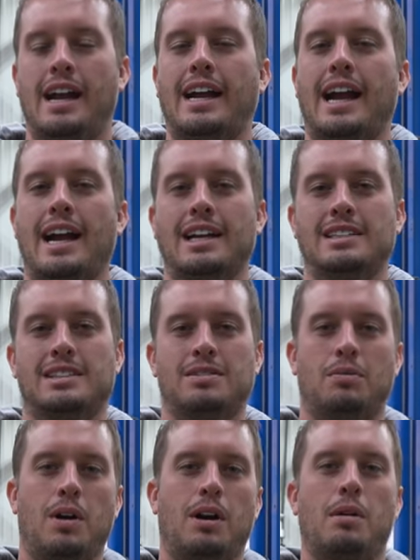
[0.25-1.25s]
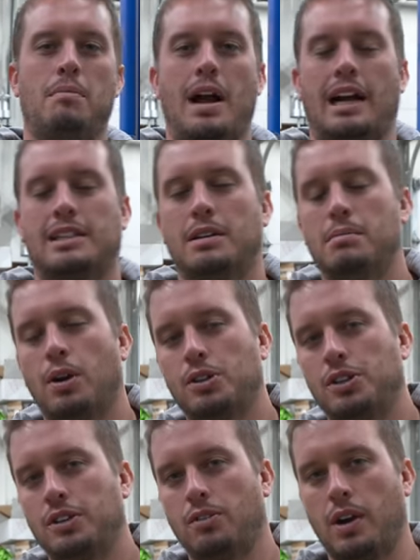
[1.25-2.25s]
Hey guys, welcome back to the
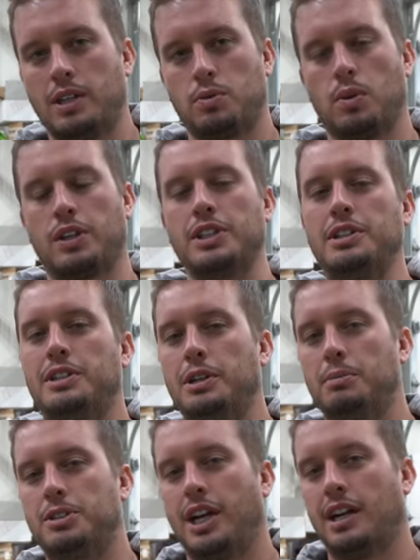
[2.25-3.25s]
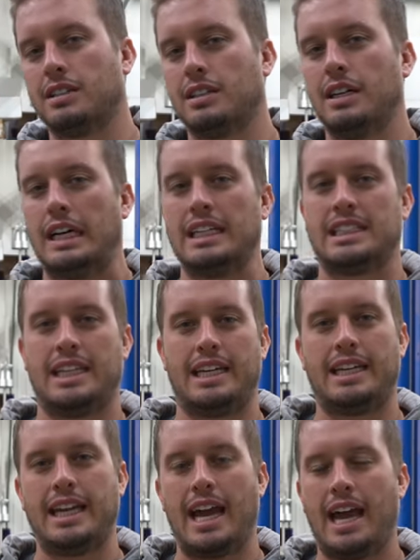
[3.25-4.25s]
Motion Raceworks YouTube channel.
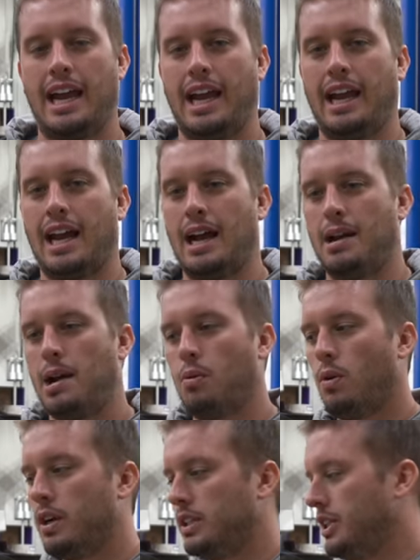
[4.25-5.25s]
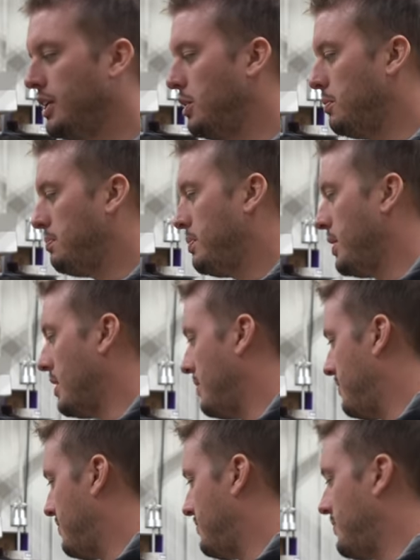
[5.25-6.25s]
Today I want to put a
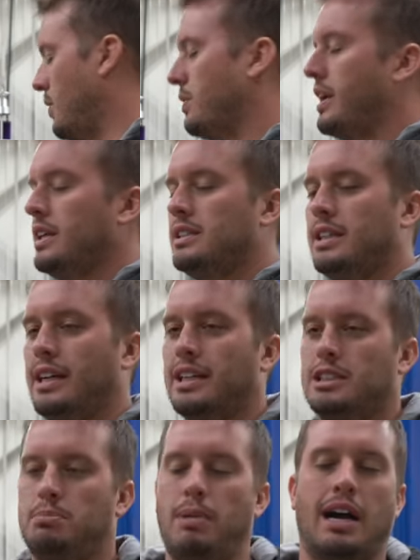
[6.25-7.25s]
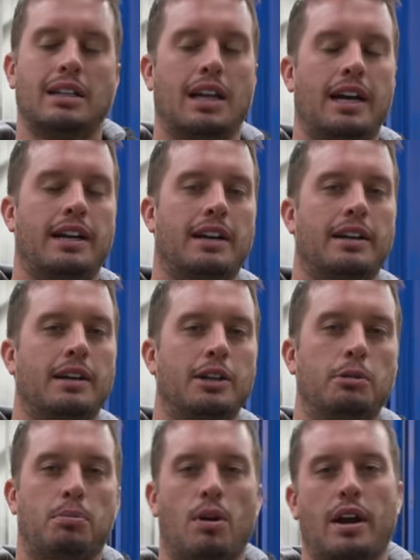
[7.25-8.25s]
focus and a spotlight on a
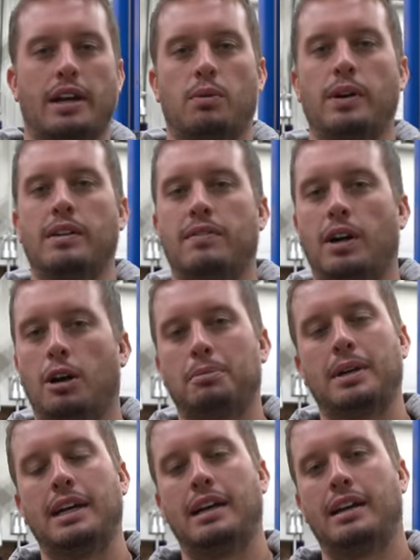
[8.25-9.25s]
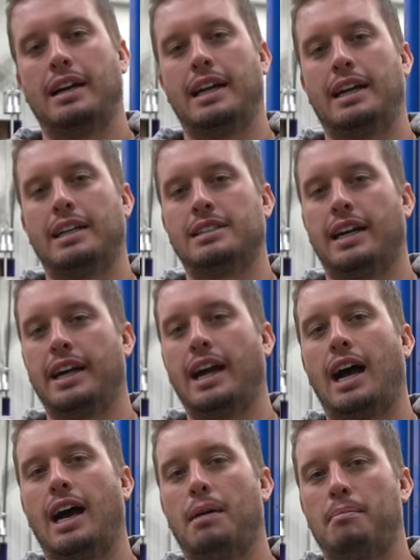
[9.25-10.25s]
new product we developed. It is a
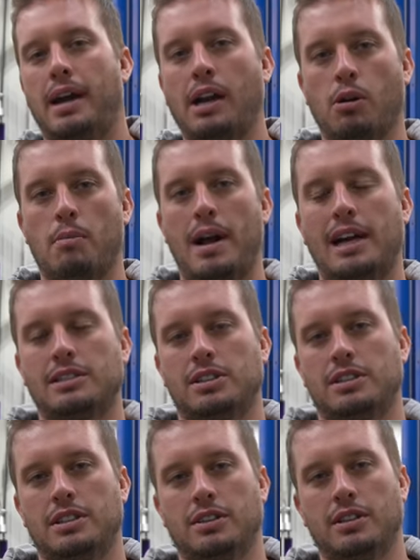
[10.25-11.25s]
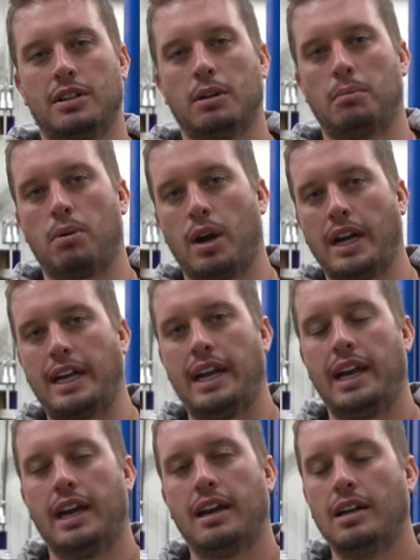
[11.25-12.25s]
uh, manual master cylinder brake
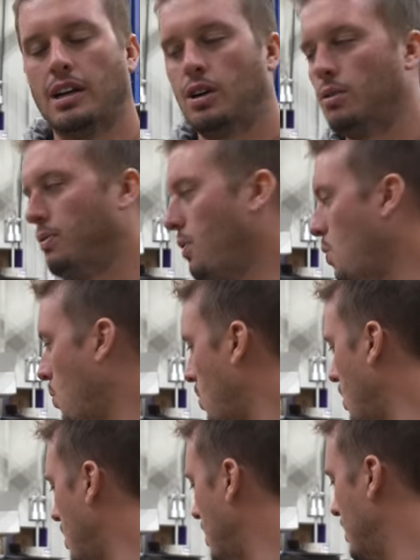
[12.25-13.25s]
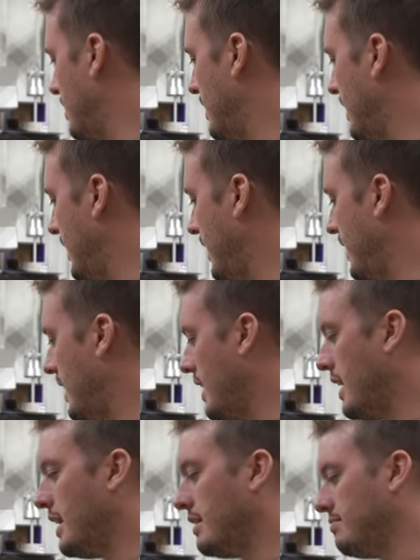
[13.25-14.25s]
kit for a
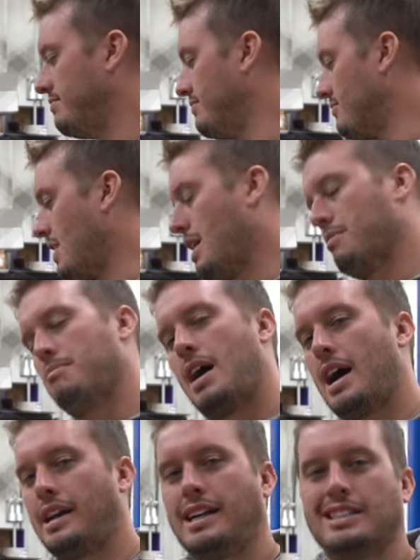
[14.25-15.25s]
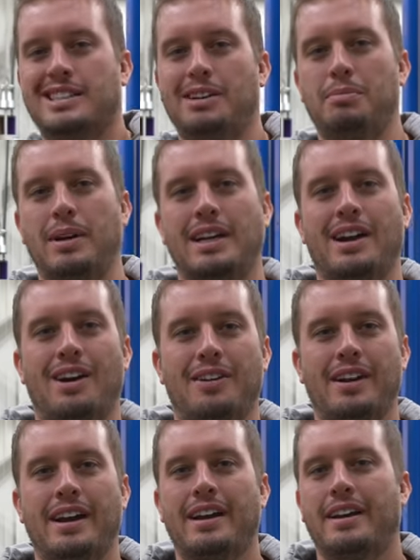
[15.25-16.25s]
uh, round body as they would be
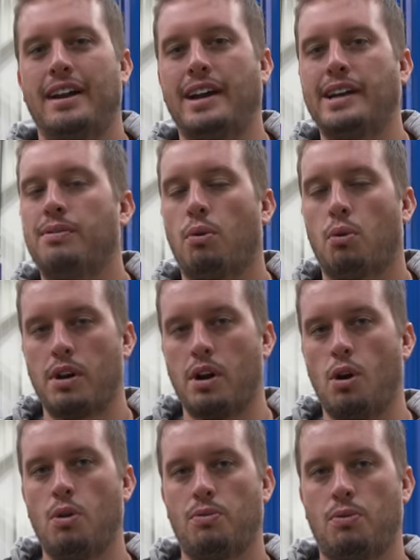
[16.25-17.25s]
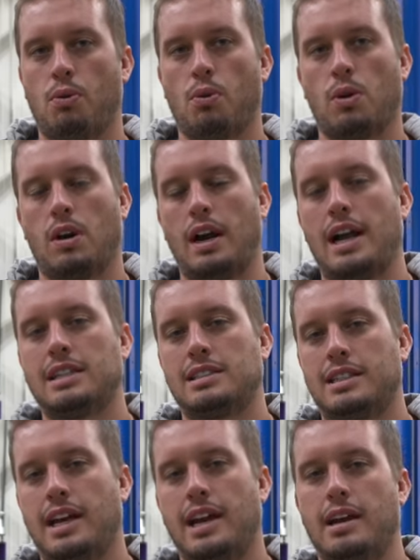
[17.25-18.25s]
known, 94 to 04
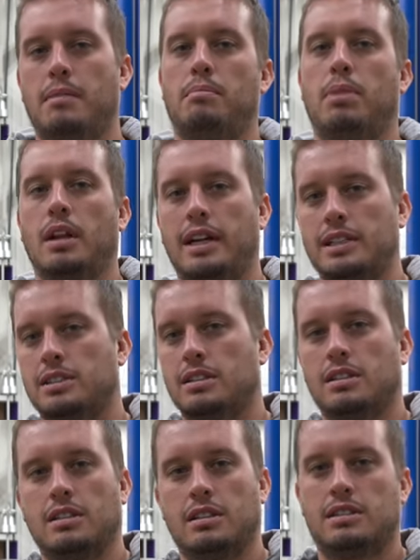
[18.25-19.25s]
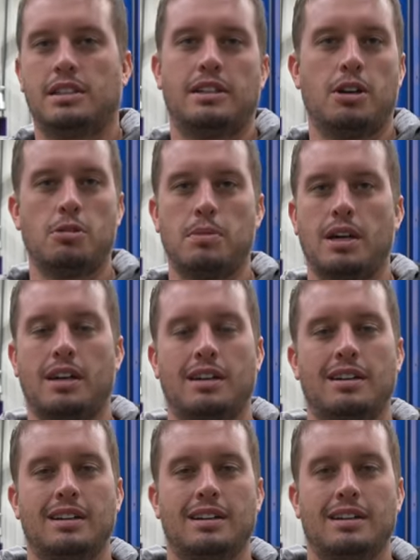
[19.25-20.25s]
S10 Blazer, Sonoma,
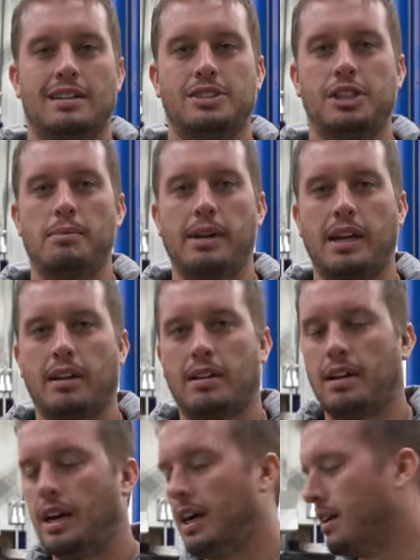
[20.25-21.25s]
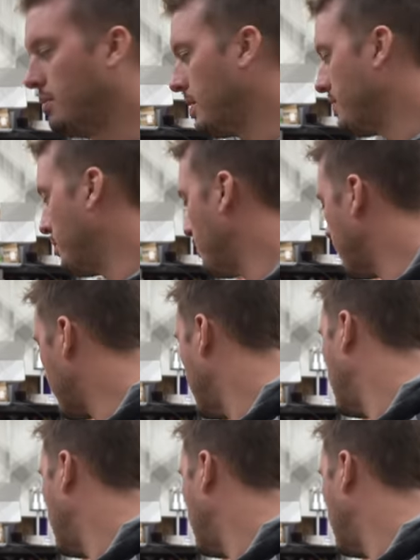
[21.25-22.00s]
Jimmy, uh, whatever you want to